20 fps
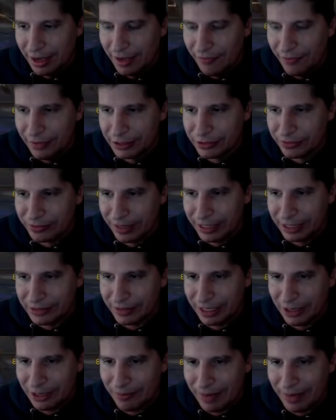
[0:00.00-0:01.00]
This range
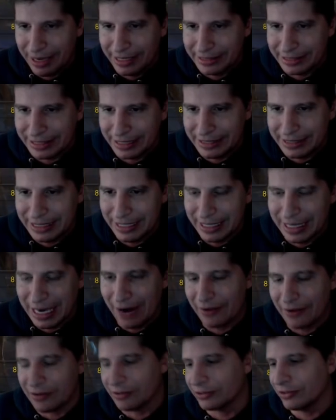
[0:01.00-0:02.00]
right here, -18,
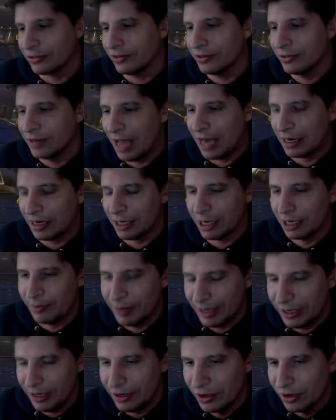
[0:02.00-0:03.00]
characters are not going to
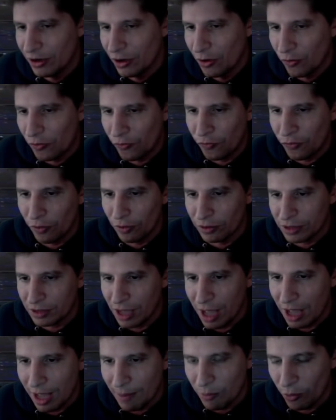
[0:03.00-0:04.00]
be full
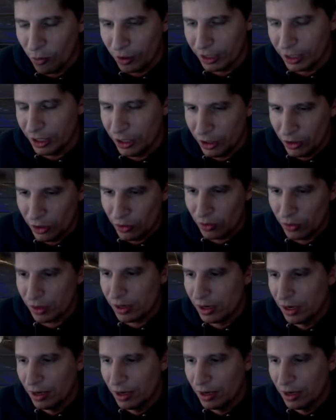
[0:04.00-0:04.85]
comboing you.